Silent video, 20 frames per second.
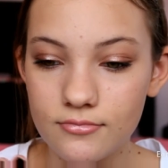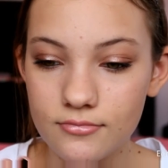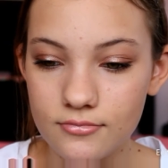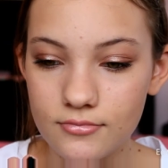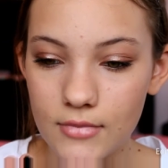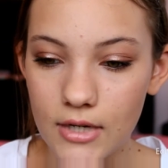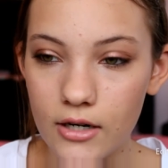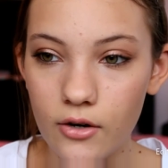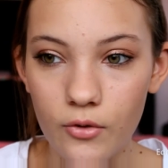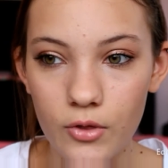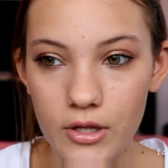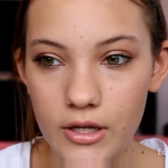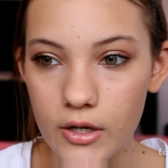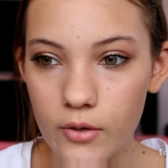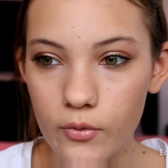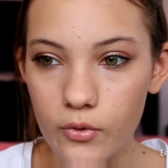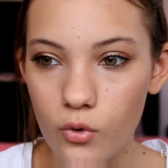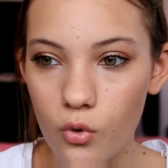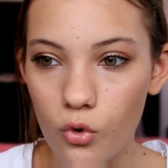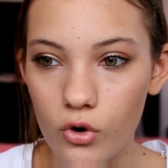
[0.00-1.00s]
I don't think I
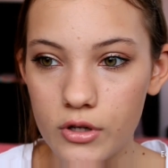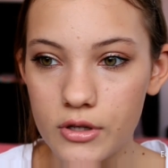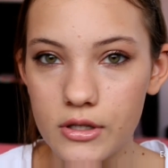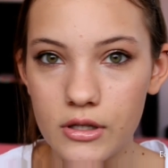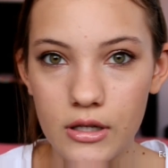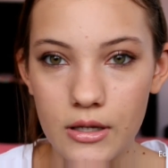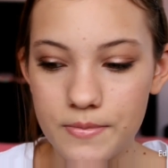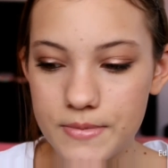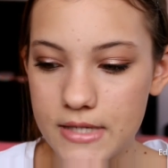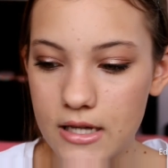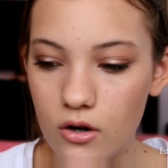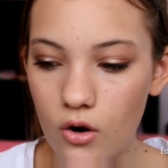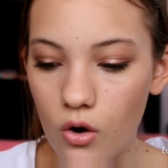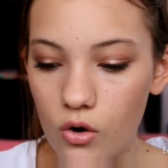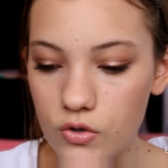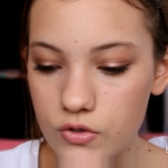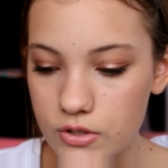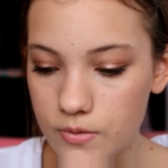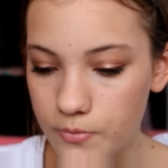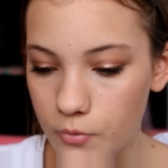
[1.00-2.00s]
recorded the lips at all,
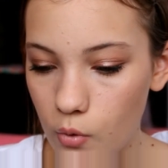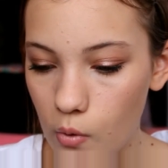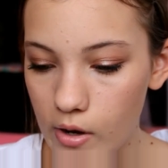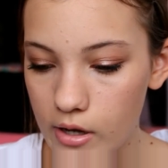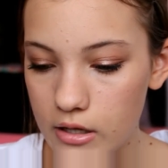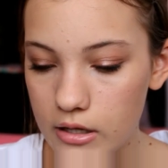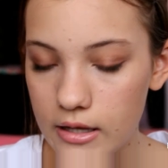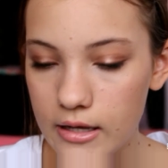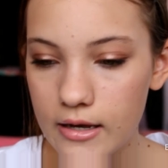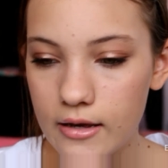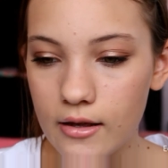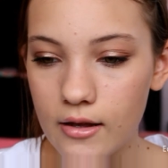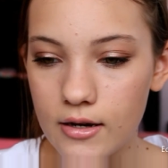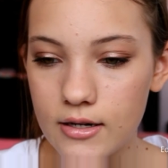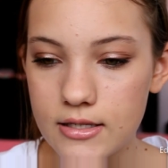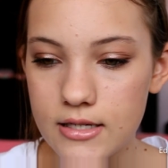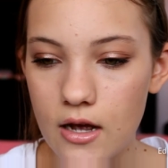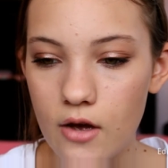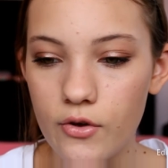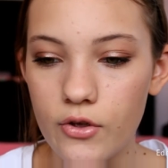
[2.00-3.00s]
so I'm quickly going to
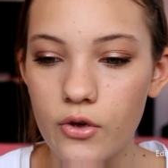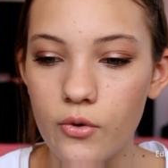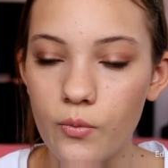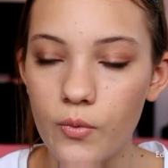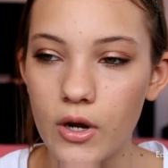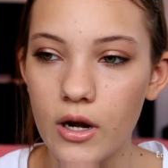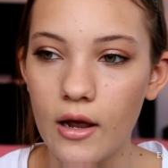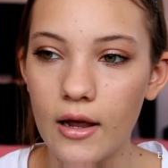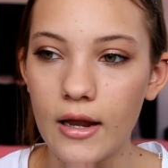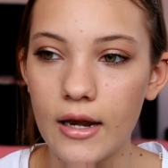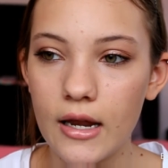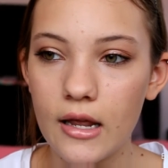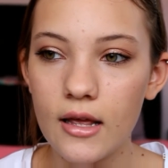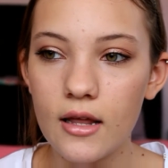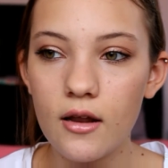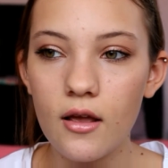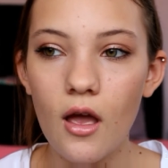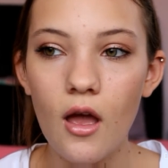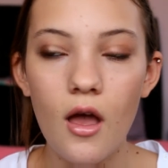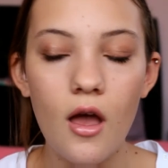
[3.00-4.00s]
tell you what I did.
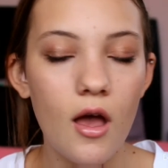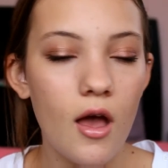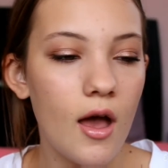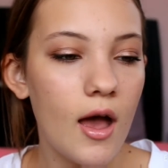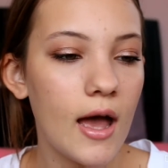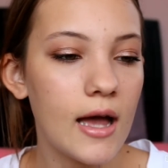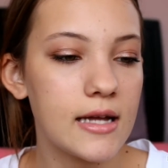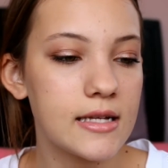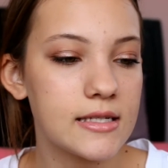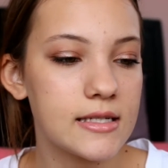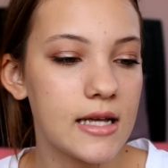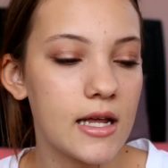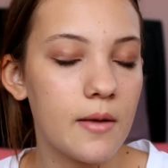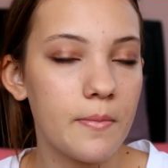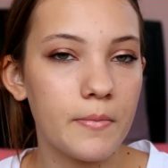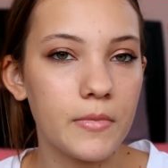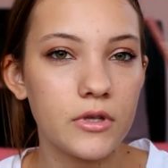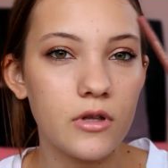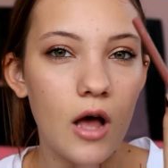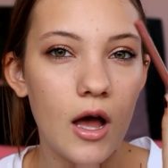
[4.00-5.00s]
I did
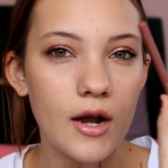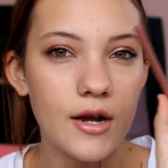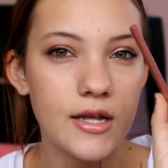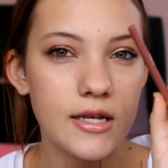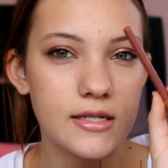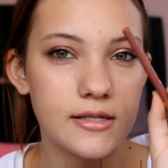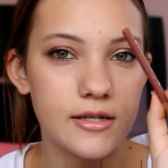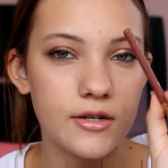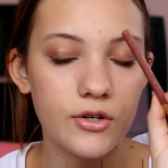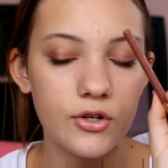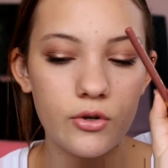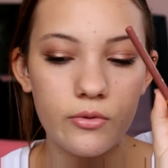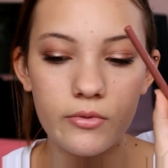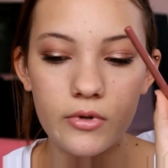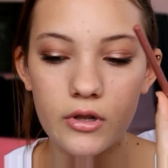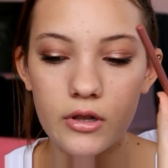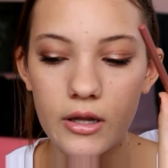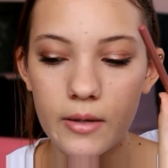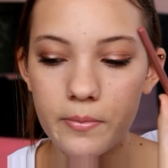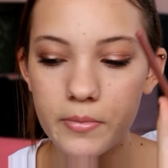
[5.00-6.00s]
Milani's Nude
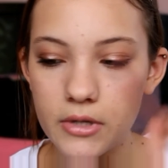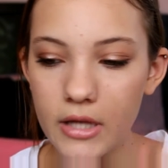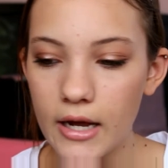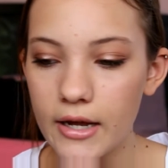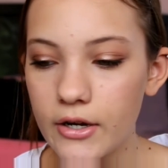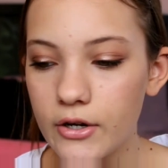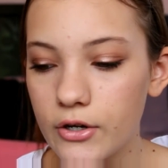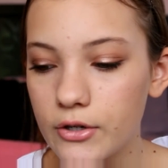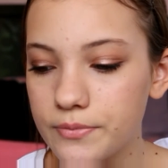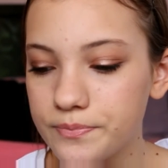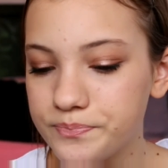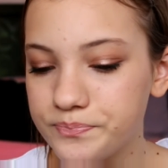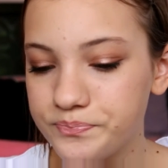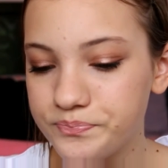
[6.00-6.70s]
Lip Liner.